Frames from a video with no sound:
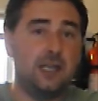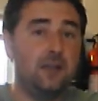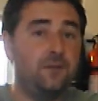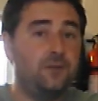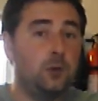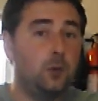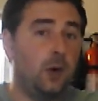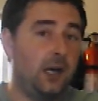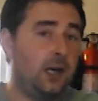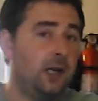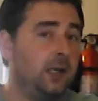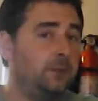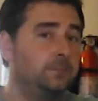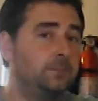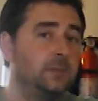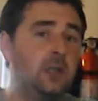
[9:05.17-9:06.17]
If you
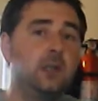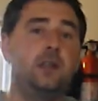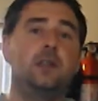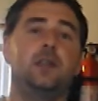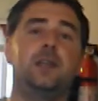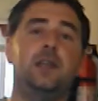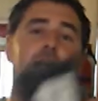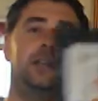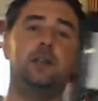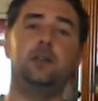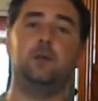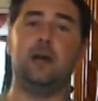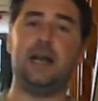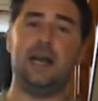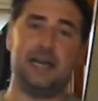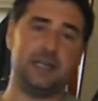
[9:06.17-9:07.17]
are, then
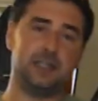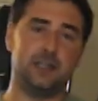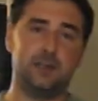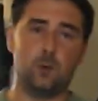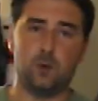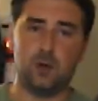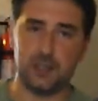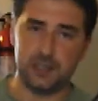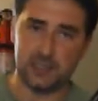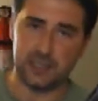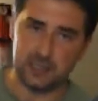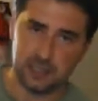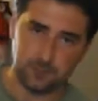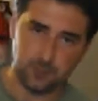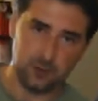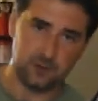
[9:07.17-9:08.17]
you add in 1
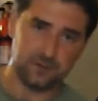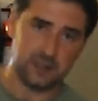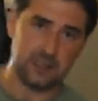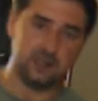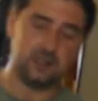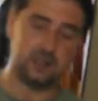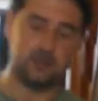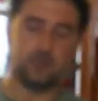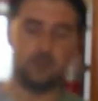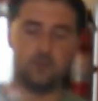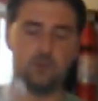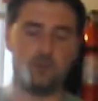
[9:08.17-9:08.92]
teaspoon of this